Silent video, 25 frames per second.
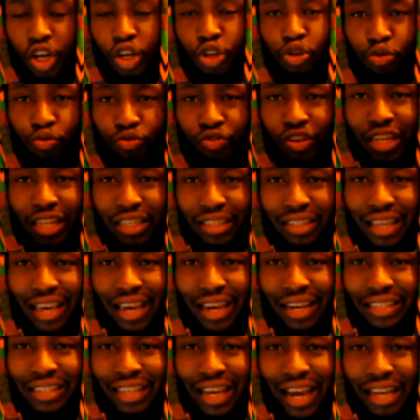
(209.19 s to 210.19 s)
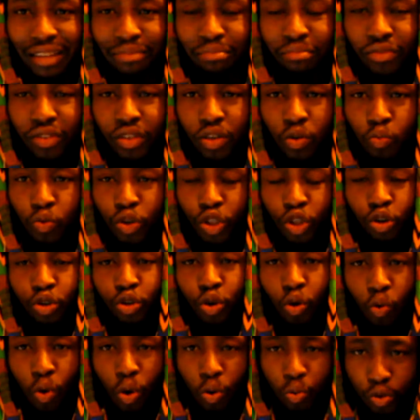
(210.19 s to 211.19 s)
You really think that we don't
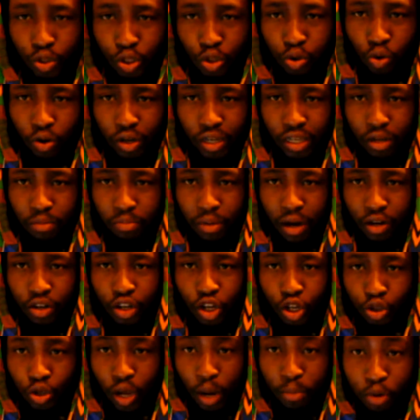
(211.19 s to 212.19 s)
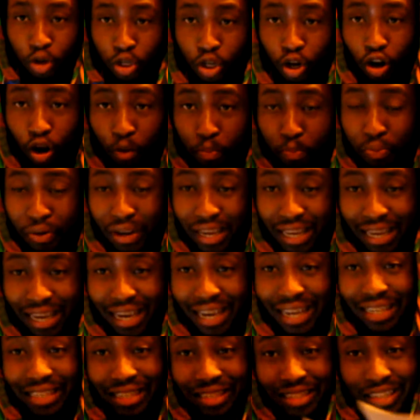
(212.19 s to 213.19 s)
know what we're talking about. So I'm going to bring
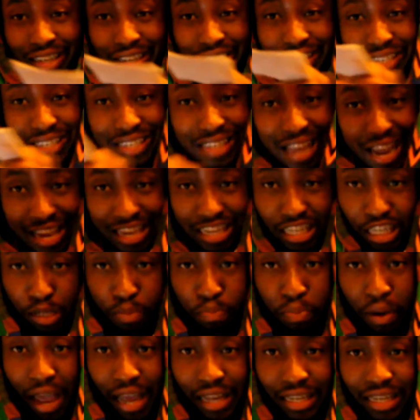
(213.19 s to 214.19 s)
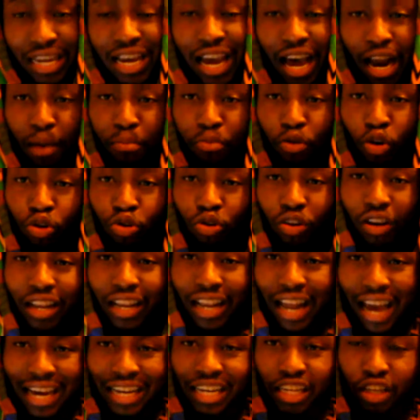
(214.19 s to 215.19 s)
in the science part, and I'm going to
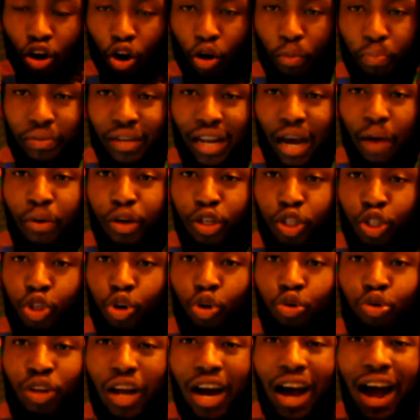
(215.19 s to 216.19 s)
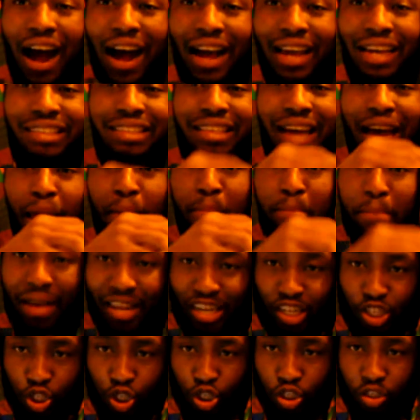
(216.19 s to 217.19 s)
line it up now and show you a higher
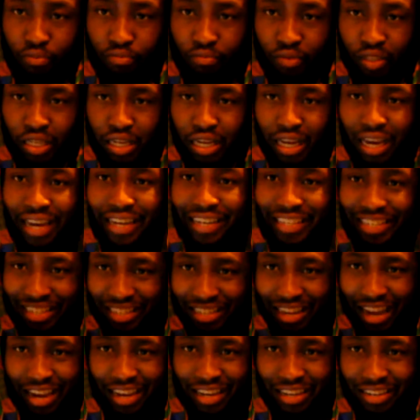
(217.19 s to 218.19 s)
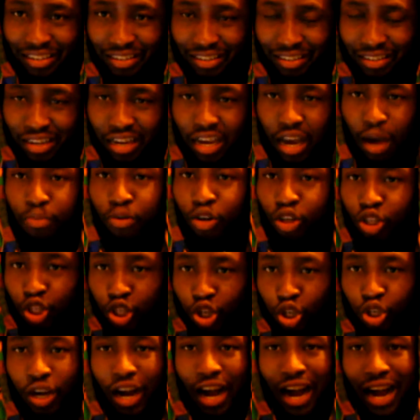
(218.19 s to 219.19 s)
dimension in science. I'm going to
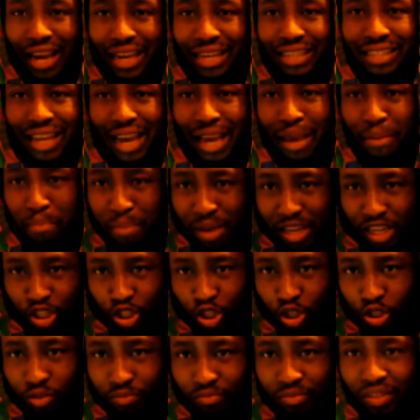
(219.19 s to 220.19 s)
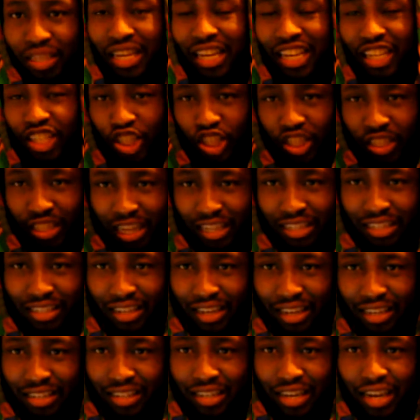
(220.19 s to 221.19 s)
show you a higher dimension in
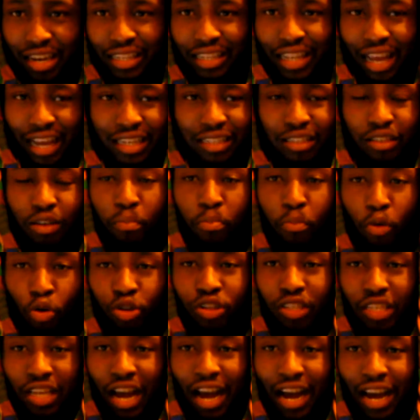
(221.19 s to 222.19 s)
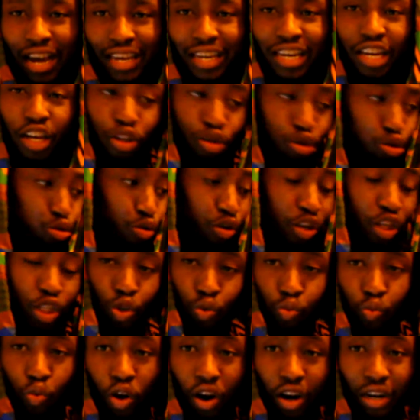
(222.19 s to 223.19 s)
genetics that the Most High, through
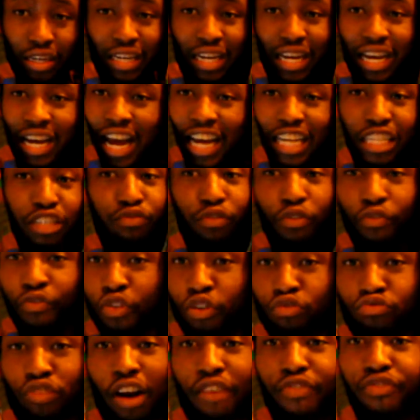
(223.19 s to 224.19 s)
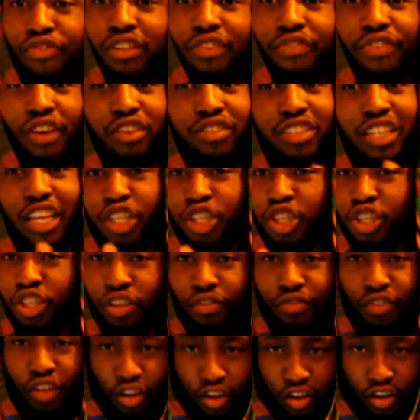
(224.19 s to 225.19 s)
His Word, has revealed right from the foundations
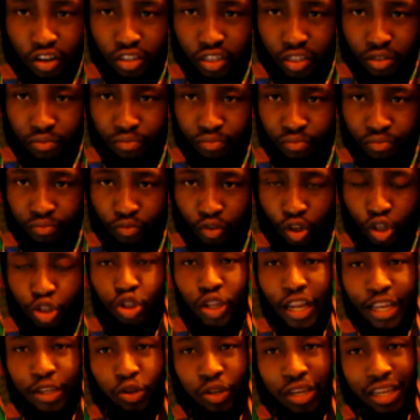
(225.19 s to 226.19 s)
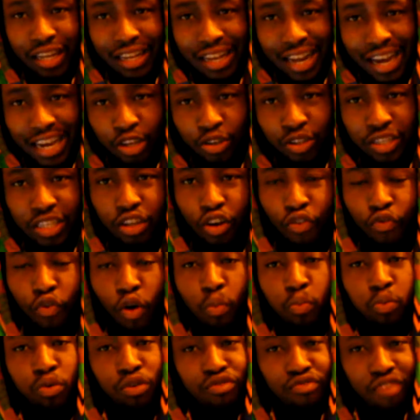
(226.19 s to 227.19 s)
of the earth, so that you can line yourself
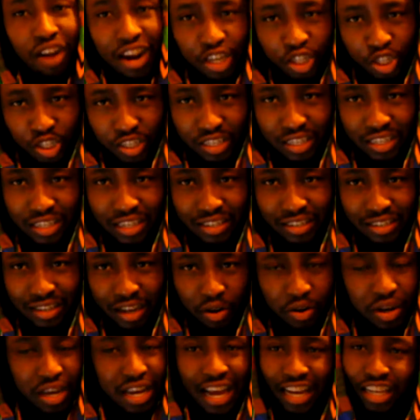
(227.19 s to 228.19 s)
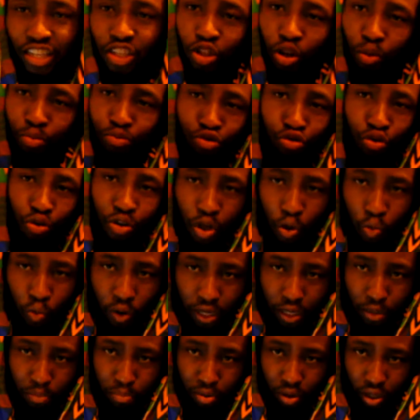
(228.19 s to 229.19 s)
up with righteousness now and stop throwing
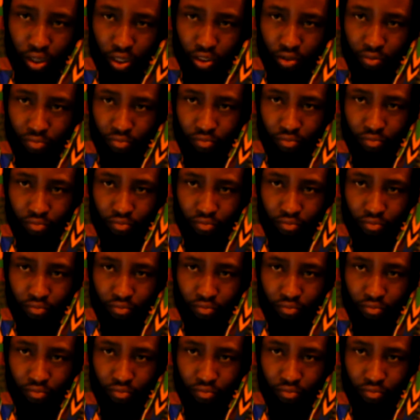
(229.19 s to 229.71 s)
away the book.